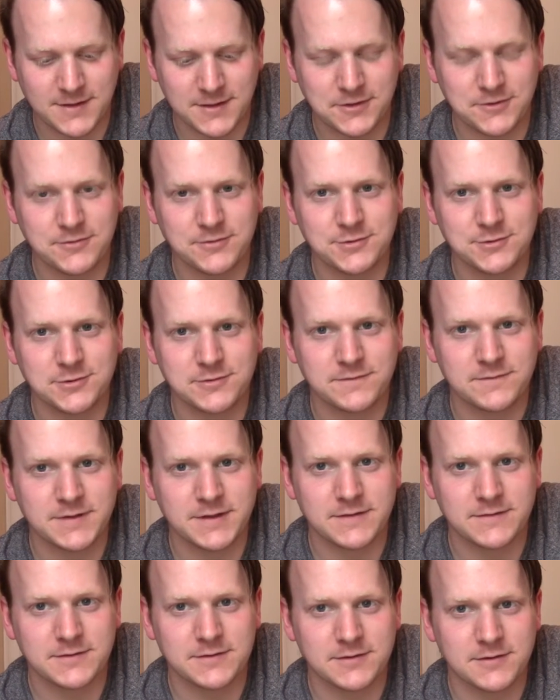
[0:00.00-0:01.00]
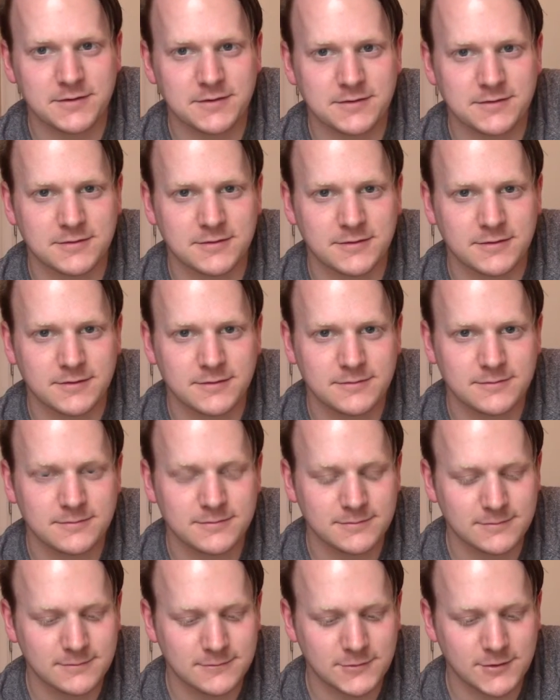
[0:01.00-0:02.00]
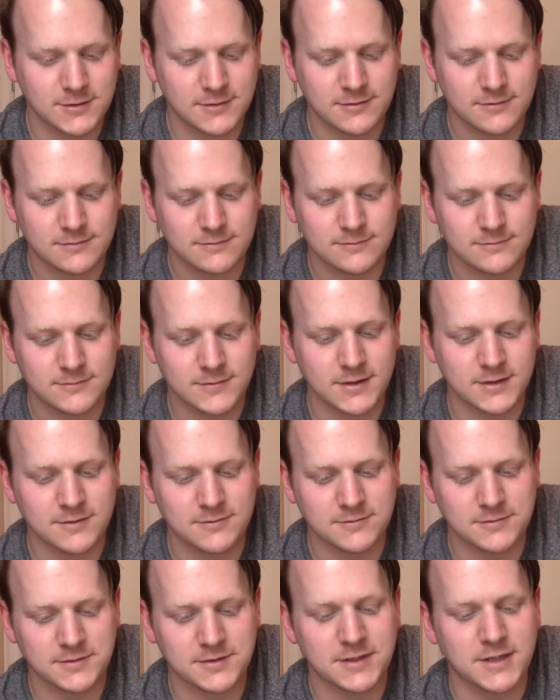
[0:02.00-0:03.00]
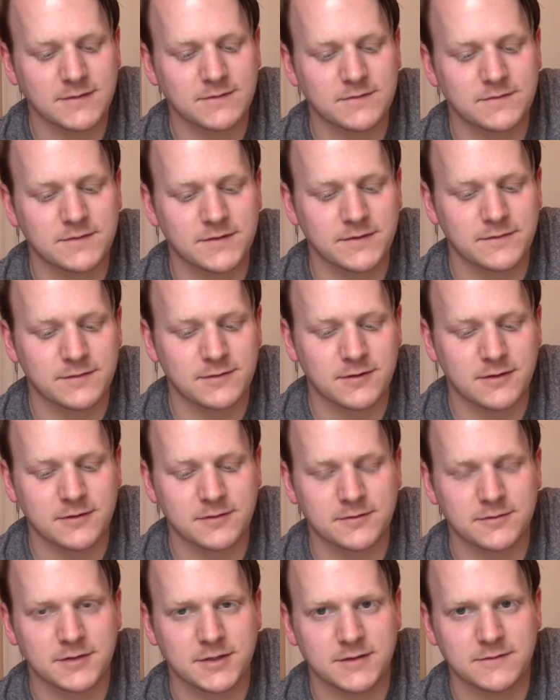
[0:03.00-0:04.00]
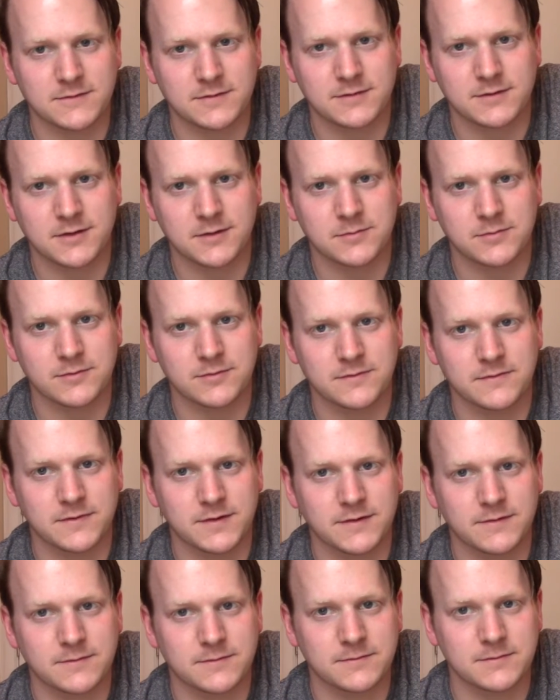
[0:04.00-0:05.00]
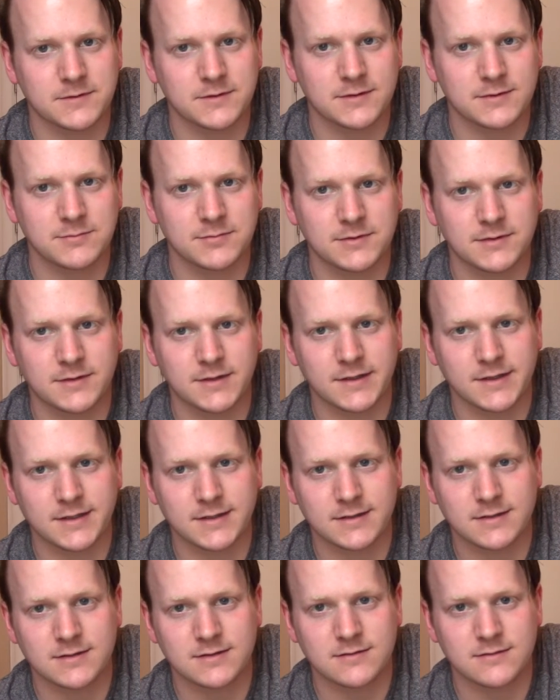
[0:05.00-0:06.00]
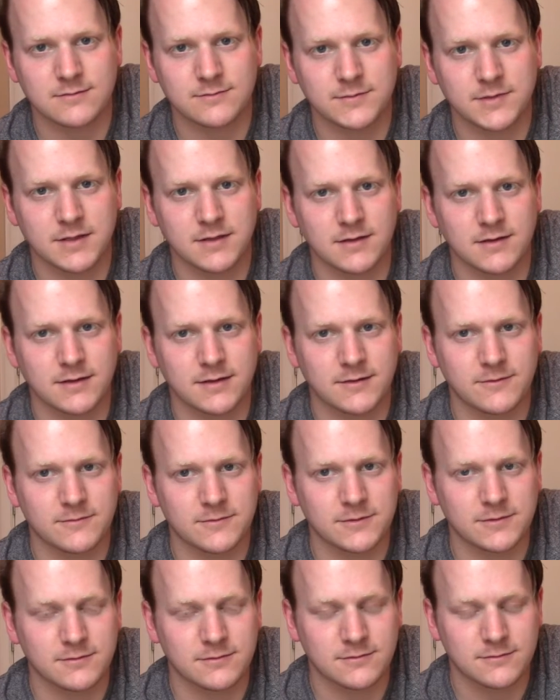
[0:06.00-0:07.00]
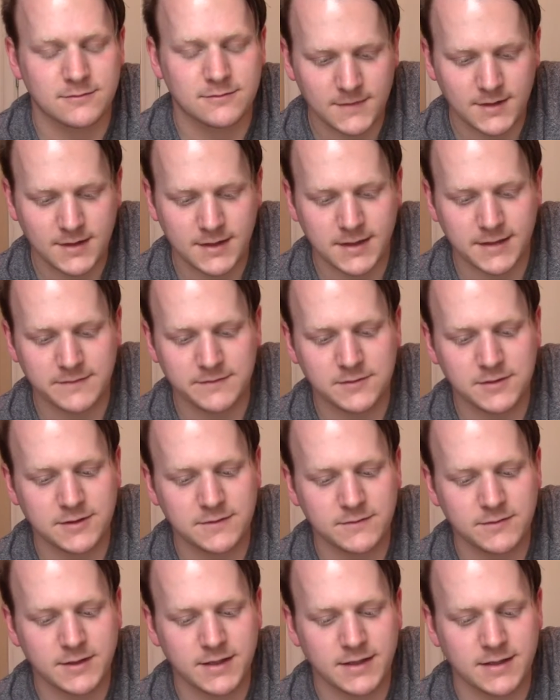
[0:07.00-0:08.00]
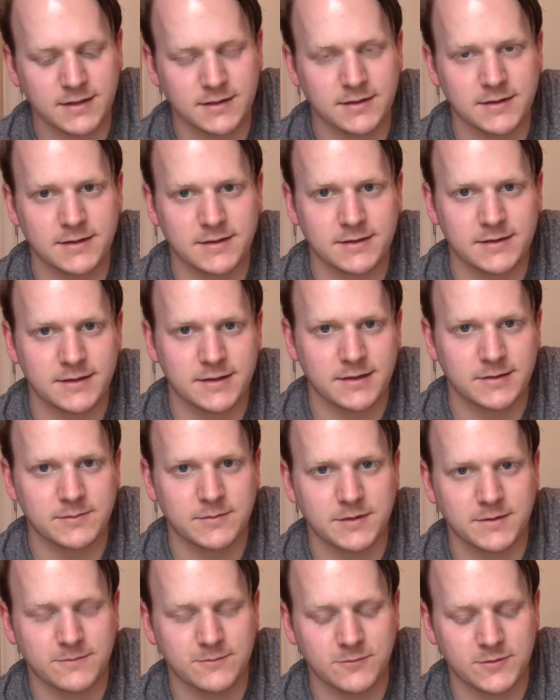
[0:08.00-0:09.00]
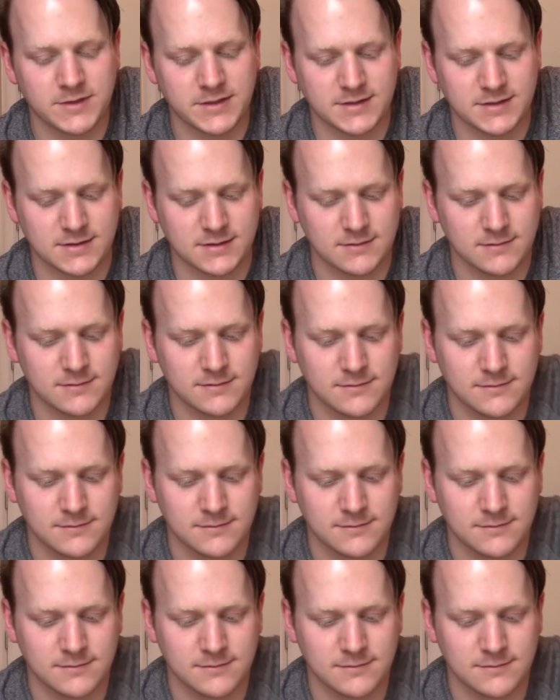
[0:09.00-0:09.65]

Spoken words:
Who is your favorite author? Well, I don't really have a favorite author. I have a couple of favorite ones, but I guess Madeleine Roux. Have you ever had a nickname, and what is it?